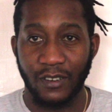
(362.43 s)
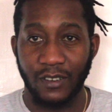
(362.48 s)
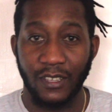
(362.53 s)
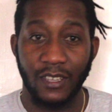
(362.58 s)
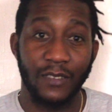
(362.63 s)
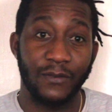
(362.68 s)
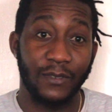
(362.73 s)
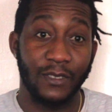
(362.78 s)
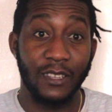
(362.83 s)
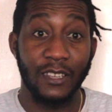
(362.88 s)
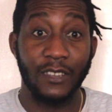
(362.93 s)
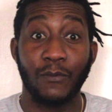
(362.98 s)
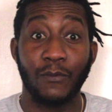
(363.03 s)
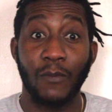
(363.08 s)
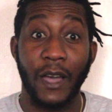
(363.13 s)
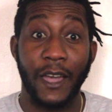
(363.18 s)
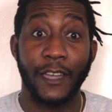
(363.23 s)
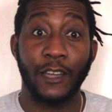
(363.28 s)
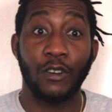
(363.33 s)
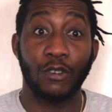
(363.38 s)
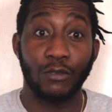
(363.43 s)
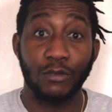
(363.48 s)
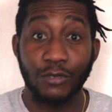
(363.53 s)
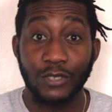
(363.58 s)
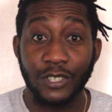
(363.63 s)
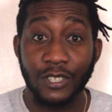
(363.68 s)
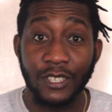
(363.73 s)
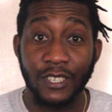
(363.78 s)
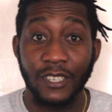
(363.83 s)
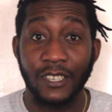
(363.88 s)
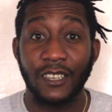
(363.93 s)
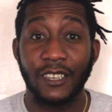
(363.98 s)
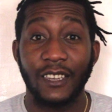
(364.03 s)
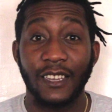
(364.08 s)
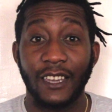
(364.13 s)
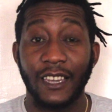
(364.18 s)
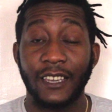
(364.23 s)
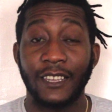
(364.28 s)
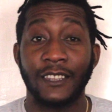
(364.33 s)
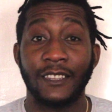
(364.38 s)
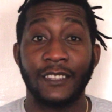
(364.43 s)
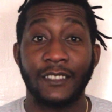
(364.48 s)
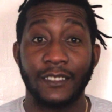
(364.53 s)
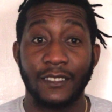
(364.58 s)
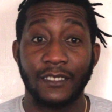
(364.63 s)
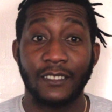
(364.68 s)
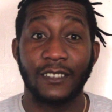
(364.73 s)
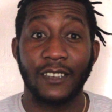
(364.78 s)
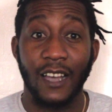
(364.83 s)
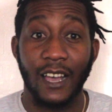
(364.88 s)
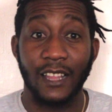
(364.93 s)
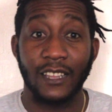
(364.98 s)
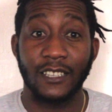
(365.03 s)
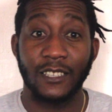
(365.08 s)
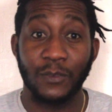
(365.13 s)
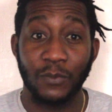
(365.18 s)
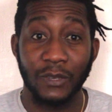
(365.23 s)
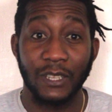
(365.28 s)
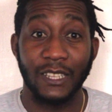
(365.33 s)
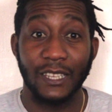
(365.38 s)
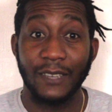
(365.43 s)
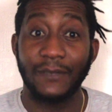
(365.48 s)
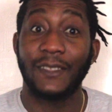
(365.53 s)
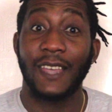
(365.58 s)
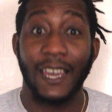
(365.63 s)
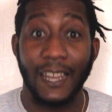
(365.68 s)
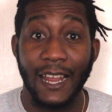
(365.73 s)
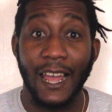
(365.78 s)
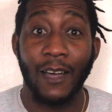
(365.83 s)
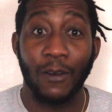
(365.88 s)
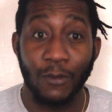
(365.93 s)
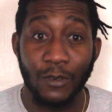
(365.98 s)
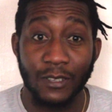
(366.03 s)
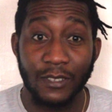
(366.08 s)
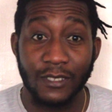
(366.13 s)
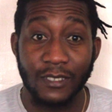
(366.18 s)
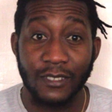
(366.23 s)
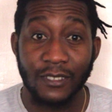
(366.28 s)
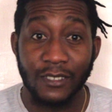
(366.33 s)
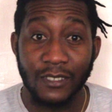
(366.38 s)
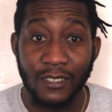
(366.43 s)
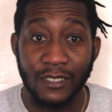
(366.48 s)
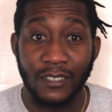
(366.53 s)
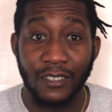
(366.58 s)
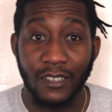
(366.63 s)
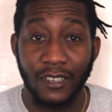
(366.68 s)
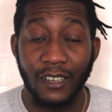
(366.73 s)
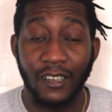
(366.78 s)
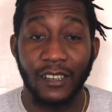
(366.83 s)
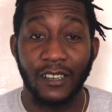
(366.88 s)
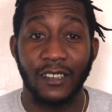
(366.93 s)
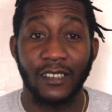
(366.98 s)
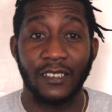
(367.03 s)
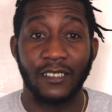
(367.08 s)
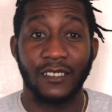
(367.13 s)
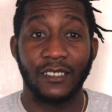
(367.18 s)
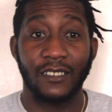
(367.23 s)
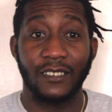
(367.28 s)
Even my coach in college believed that I was uh,